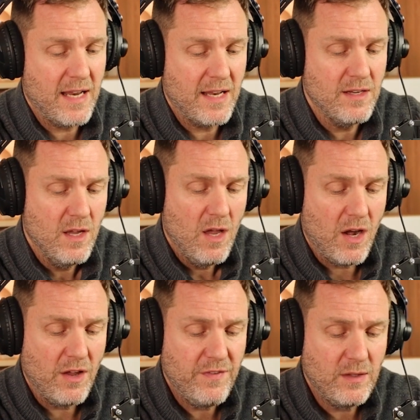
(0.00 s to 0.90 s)
And, and
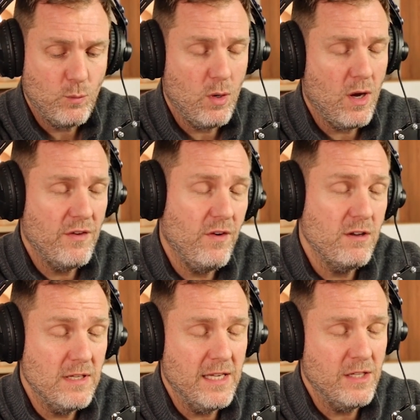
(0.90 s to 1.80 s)
and I think what I
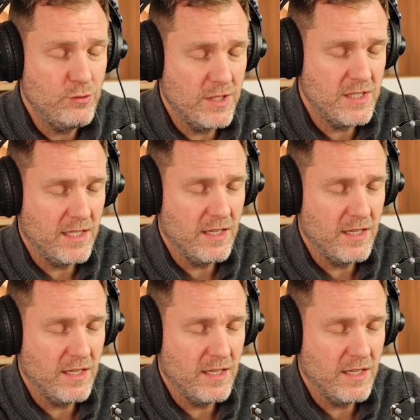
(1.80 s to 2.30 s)
find really interesting,